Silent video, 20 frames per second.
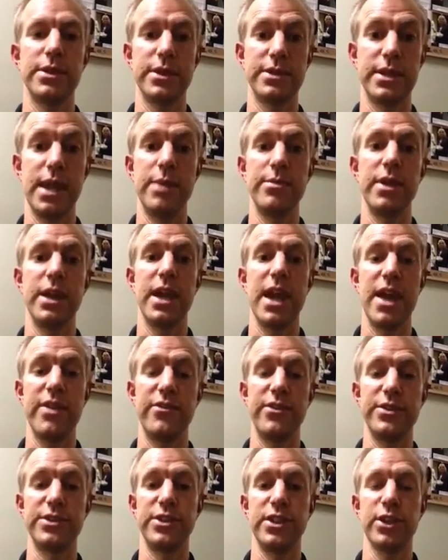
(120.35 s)
same day
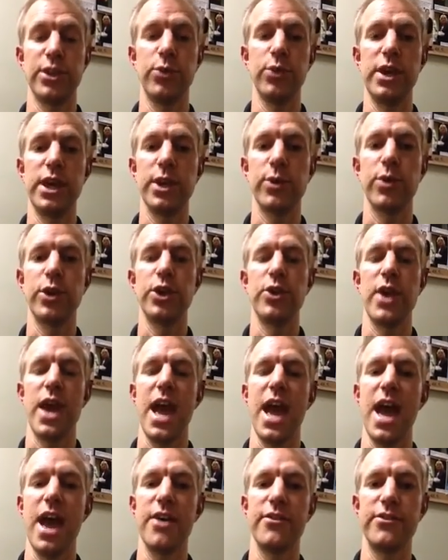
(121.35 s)
every single week, where you
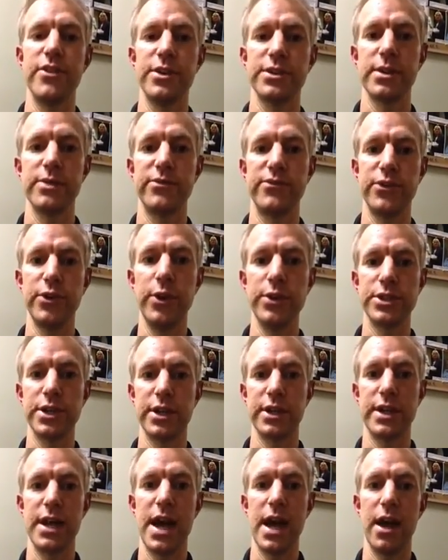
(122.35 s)
have some foods
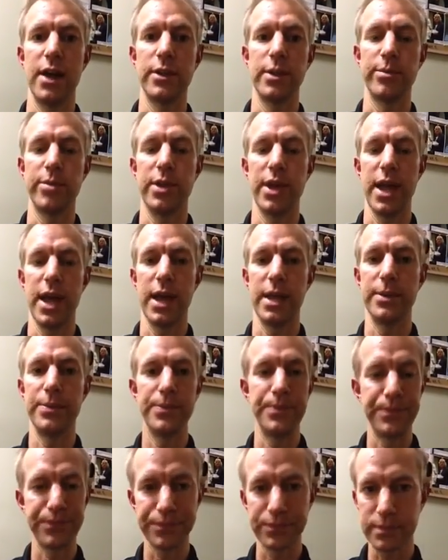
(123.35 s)
that are not on the plan,
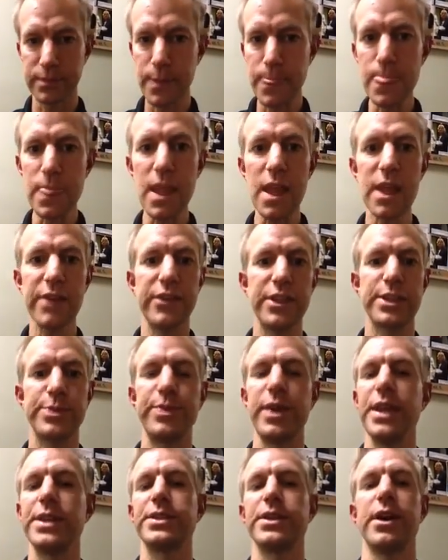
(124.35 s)
if it's
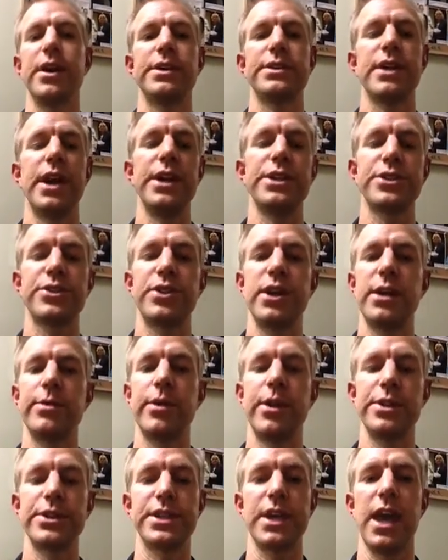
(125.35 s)
pizza, it's ice cream, or
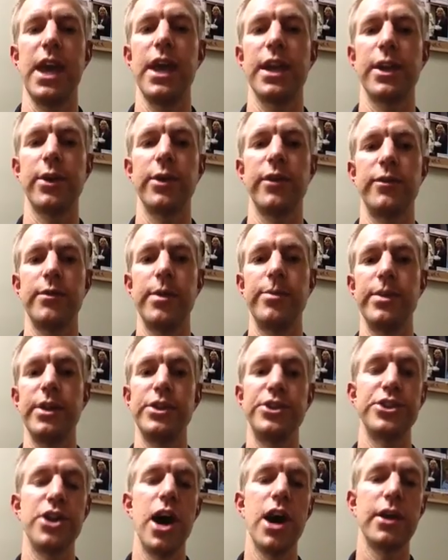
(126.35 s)
it's cake, or whatever it may be,
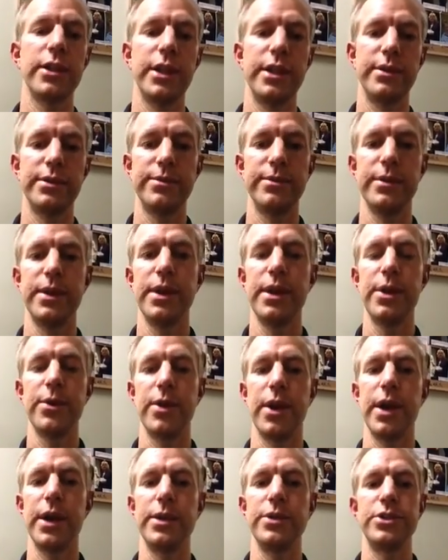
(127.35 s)
chocolate,
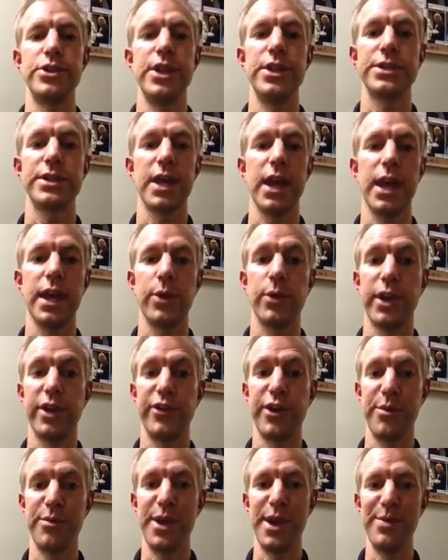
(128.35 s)
right, cheesecake,
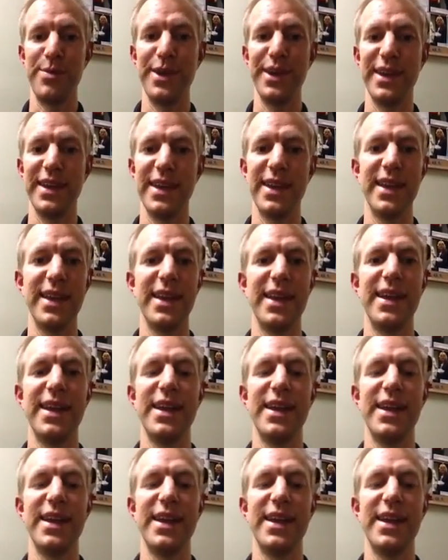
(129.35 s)
whatever it may be,